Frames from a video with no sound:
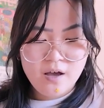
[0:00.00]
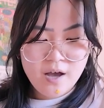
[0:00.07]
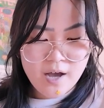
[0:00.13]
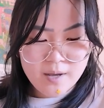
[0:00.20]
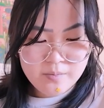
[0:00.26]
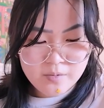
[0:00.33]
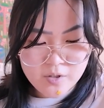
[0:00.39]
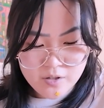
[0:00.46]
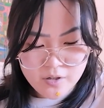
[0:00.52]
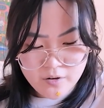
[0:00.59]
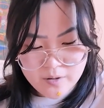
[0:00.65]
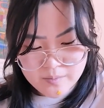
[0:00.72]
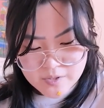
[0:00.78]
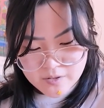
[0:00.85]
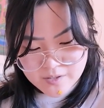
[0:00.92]

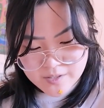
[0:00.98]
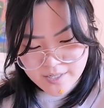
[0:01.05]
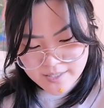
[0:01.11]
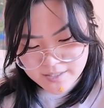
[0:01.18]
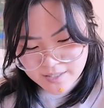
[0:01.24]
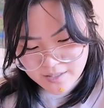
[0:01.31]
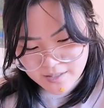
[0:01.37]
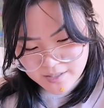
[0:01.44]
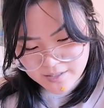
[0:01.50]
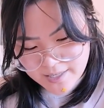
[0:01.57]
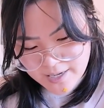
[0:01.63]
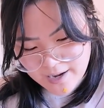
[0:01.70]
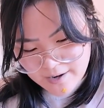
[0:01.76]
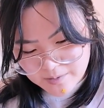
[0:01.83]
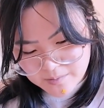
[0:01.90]
I'm still testing things out,